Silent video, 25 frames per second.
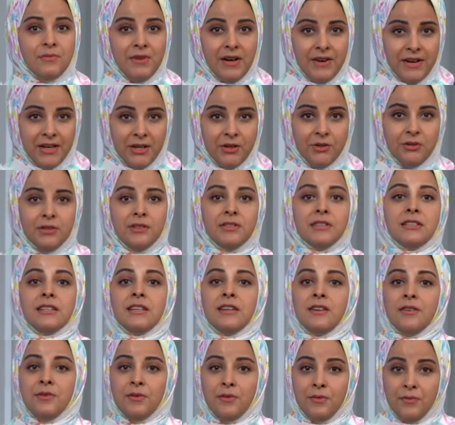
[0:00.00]
Very good.
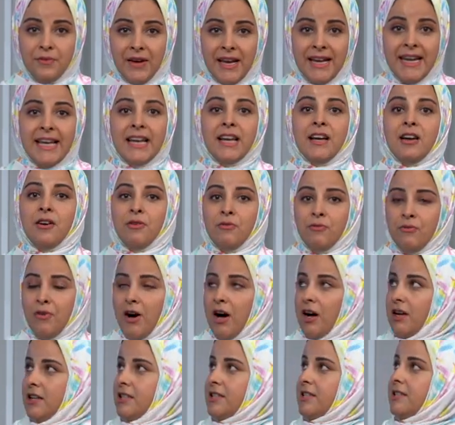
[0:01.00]
Fennec
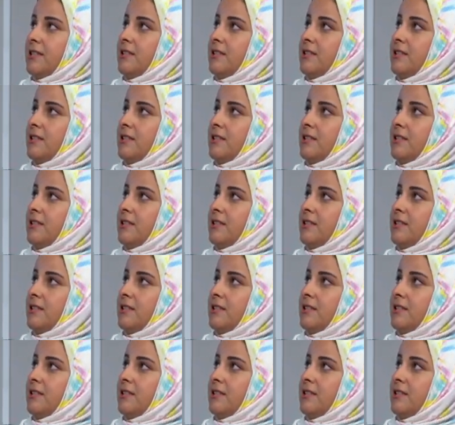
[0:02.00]
fox.